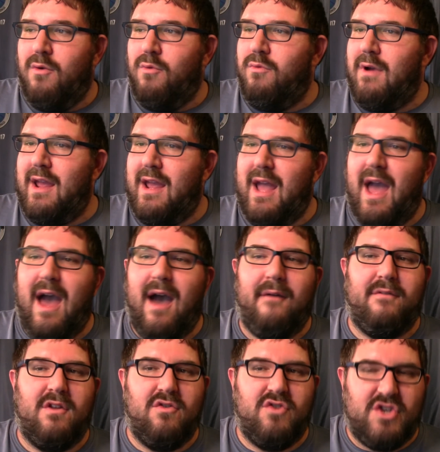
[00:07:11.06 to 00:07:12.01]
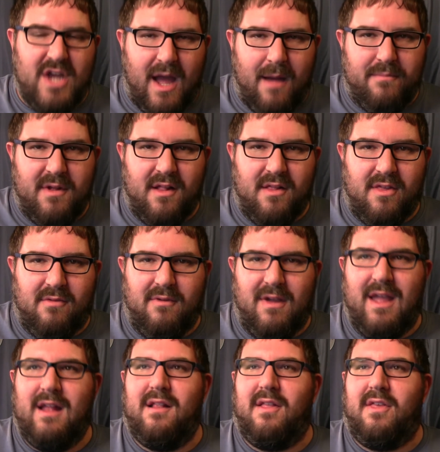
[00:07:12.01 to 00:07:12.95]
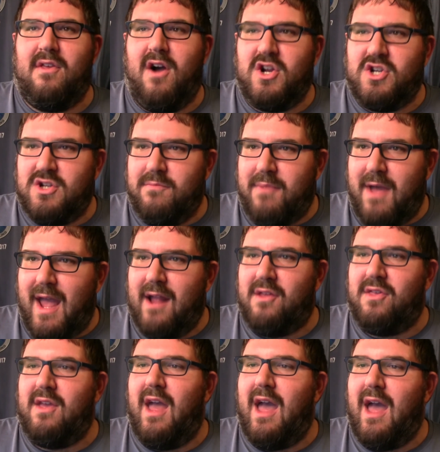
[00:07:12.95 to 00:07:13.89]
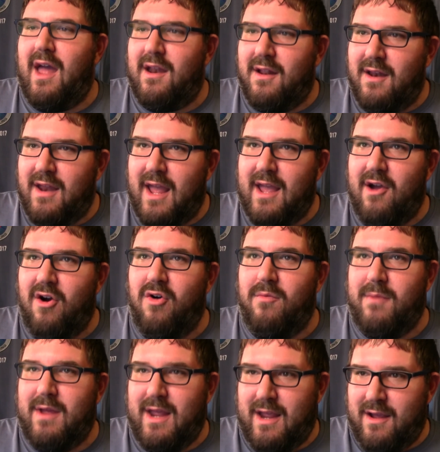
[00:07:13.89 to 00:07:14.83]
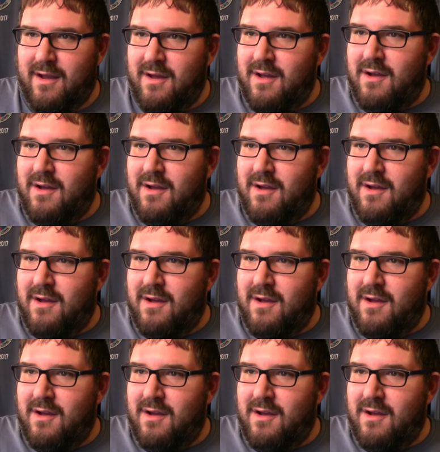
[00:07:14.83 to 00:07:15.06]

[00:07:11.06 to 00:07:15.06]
we have new champions in Sasha Banks and Naomi.